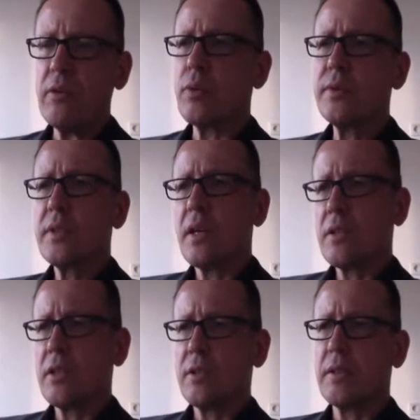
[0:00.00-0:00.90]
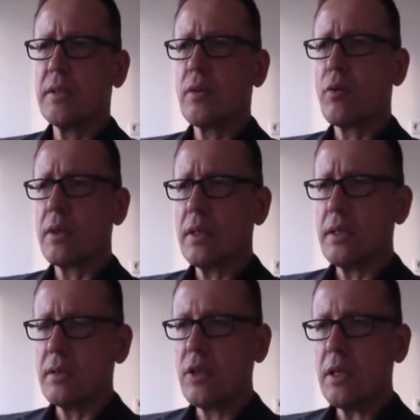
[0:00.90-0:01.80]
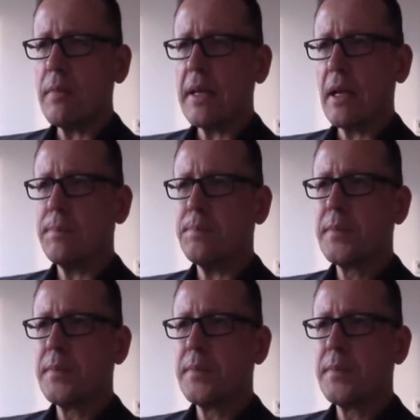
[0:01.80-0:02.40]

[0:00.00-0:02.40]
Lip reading: roof structures with corrugated sheet metal.